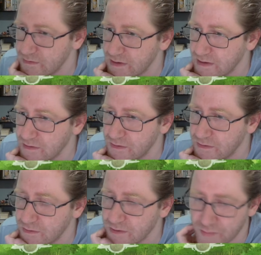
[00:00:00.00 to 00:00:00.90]

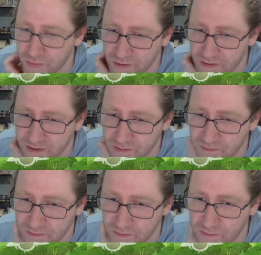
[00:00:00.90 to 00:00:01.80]
3rd bird here.
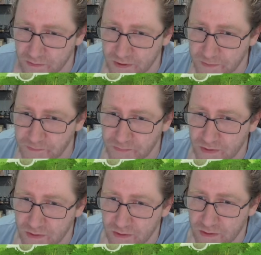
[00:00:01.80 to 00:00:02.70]
So
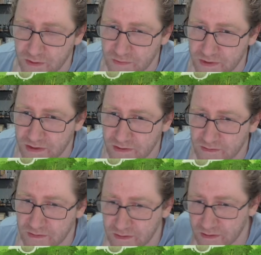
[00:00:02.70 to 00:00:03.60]
we can
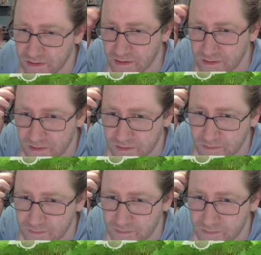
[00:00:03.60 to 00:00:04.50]
get.
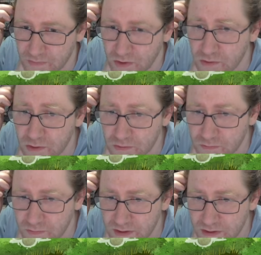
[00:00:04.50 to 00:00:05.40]
Oh no,
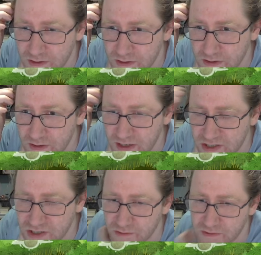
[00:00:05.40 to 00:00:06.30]
we
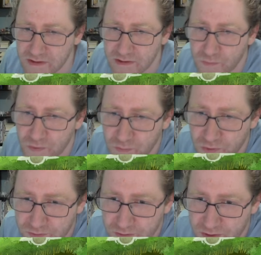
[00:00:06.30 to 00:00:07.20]
actually only needed 1 more
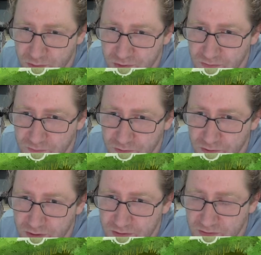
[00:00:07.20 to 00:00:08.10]
attacking bird
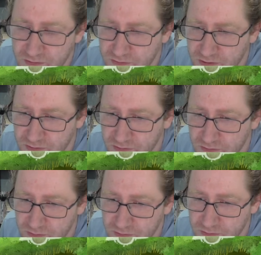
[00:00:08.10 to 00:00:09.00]
for Citizen Scientist
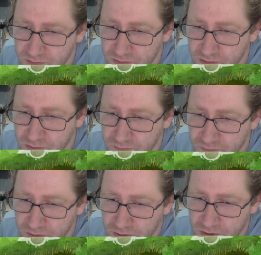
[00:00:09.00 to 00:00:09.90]
to go off.
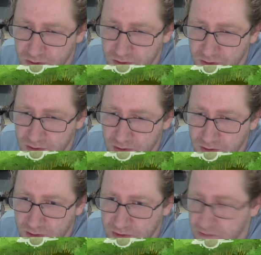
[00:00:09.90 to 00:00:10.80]

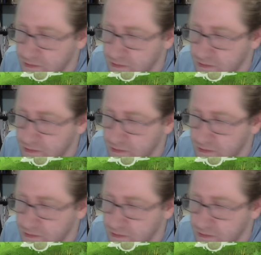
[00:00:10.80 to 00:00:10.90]
Ah well.